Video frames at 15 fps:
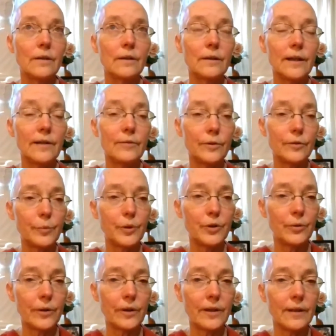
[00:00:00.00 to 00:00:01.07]
level of
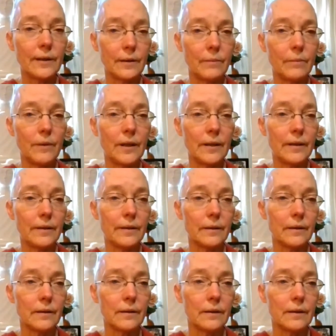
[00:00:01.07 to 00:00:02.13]
purity in the mind,
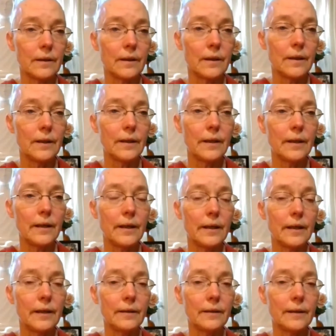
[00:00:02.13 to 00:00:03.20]

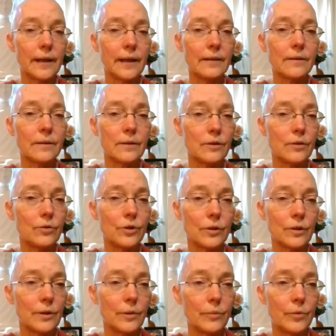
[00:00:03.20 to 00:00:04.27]
and that's
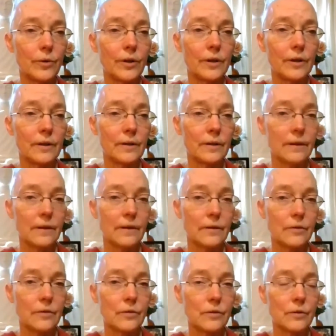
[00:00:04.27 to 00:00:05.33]
hugely important.
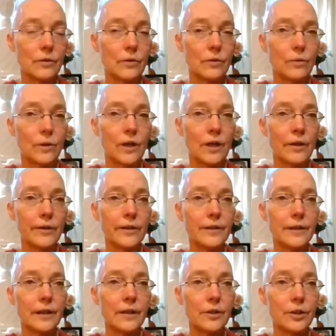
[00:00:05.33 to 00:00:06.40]
So our
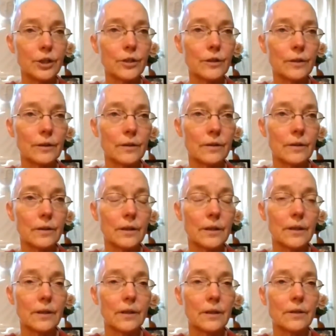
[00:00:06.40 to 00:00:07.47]
intention,
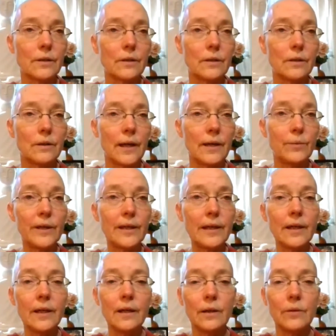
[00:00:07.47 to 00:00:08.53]
and we
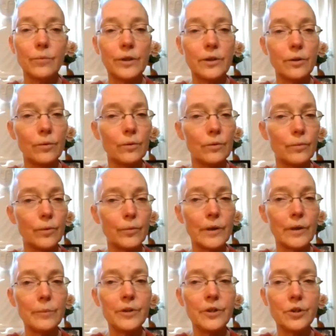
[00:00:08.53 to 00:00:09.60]

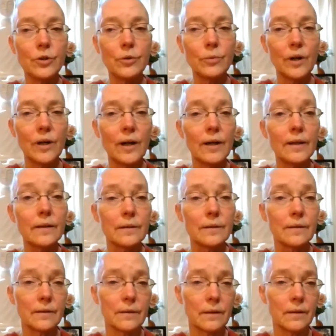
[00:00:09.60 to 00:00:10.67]
want to be sure we're
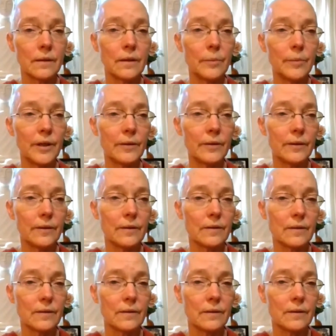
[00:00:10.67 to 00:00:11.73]
honest about
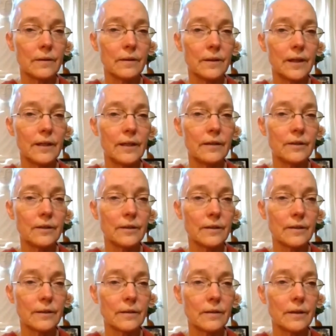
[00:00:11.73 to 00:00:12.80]
this, not
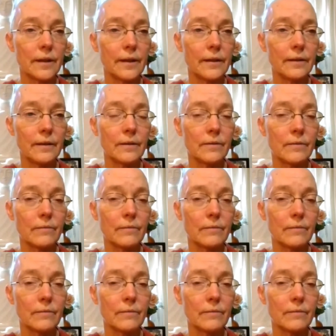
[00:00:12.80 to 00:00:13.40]
just like